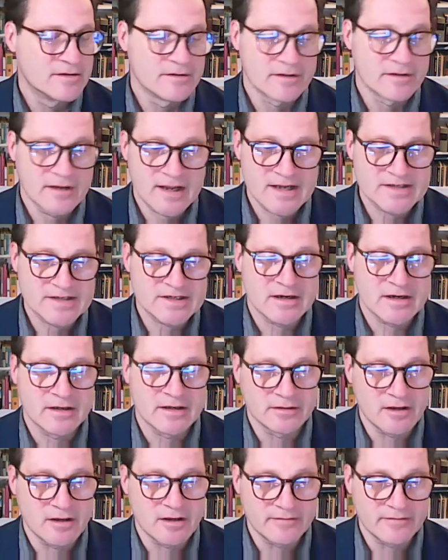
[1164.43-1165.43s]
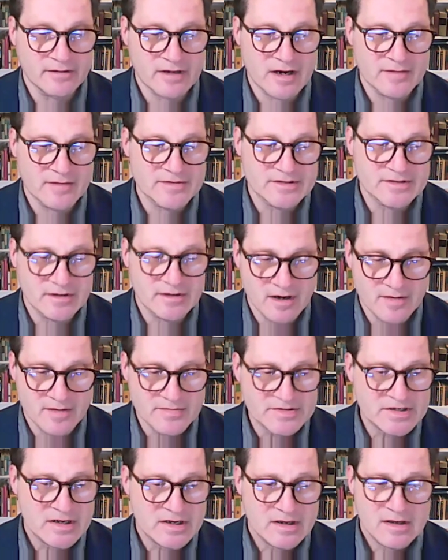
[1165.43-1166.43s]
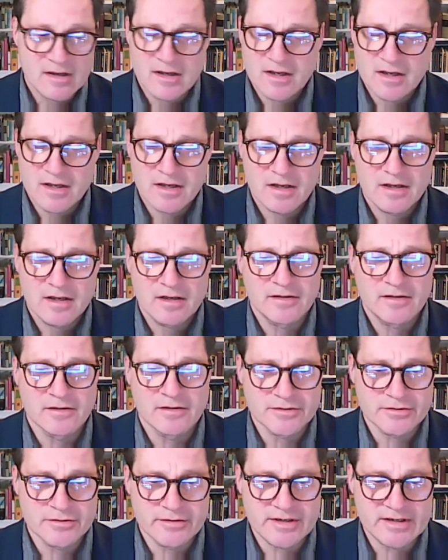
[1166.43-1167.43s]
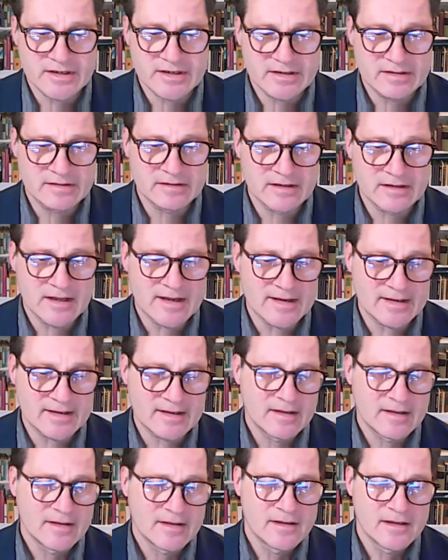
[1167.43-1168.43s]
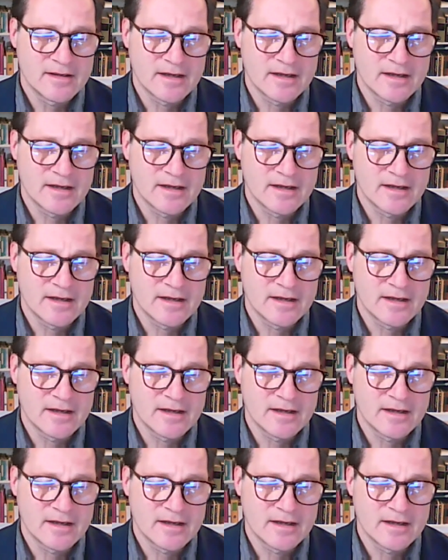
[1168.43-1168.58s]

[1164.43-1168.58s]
If you're engaging in unlawful commerce and arms, you're treated like